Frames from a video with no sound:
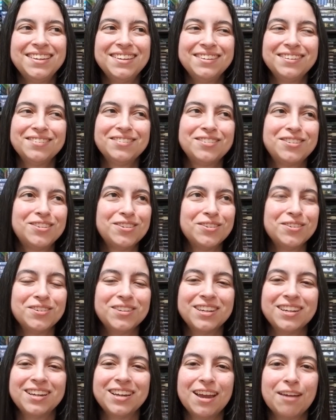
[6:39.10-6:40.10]
to
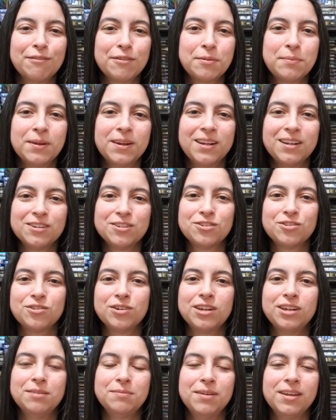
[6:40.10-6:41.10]
everybody on
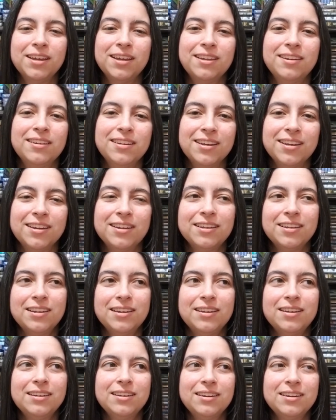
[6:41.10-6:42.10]
stream, and
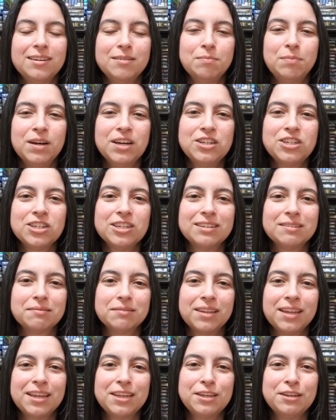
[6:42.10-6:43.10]
Budget,
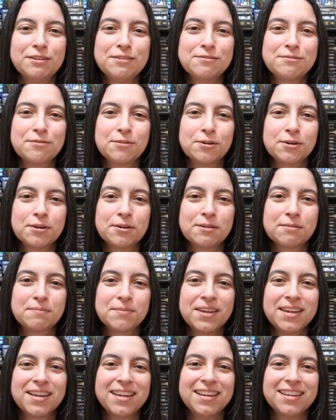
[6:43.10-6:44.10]
thank you for
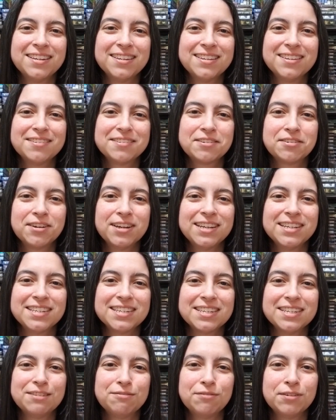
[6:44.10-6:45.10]
making it
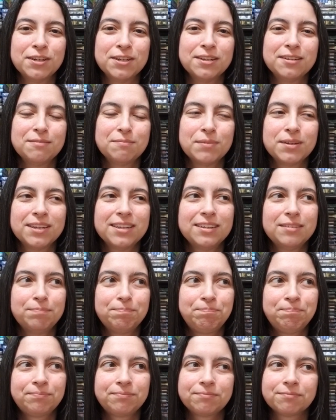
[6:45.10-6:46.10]
crazy fun, but
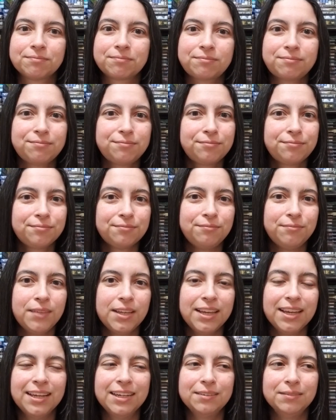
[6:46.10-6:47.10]

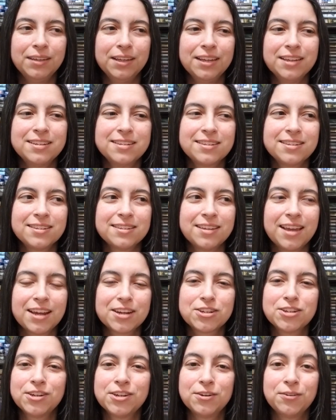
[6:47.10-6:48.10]
yeah, it's
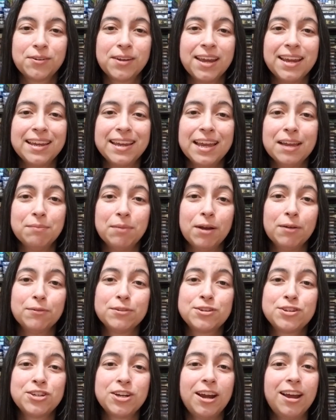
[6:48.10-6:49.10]
actually an okay game. I
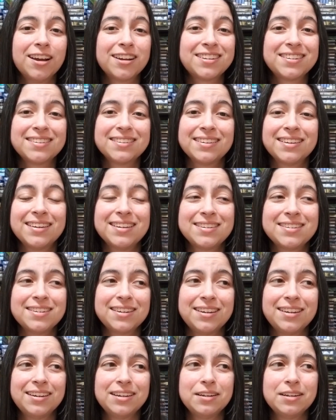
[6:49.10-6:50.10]
was shocked. It's